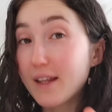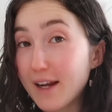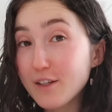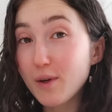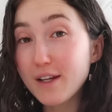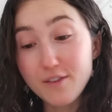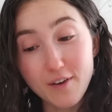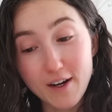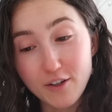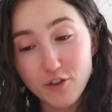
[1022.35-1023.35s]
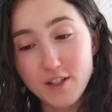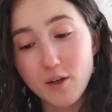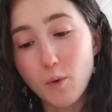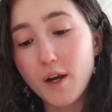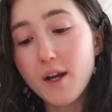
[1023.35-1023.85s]
The next one is a very
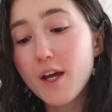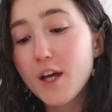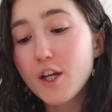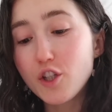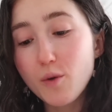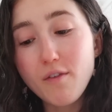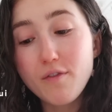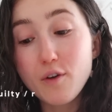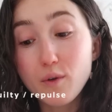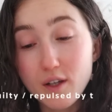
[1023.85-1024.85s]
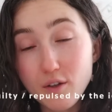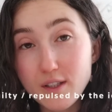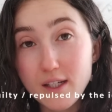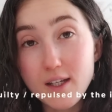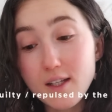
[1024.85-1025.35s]
interesting one. Do you ever feel
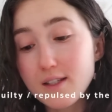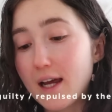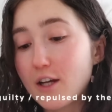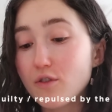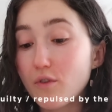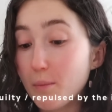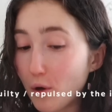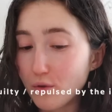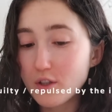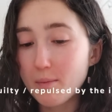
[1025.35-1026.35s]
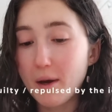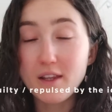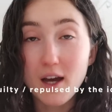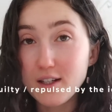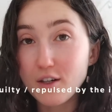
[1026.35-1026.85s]
guilty slash repulsed by
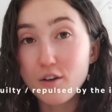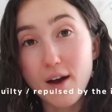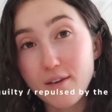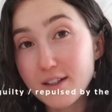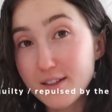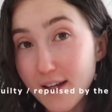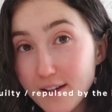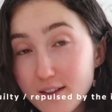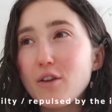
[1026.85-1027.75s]
the idea of having sex?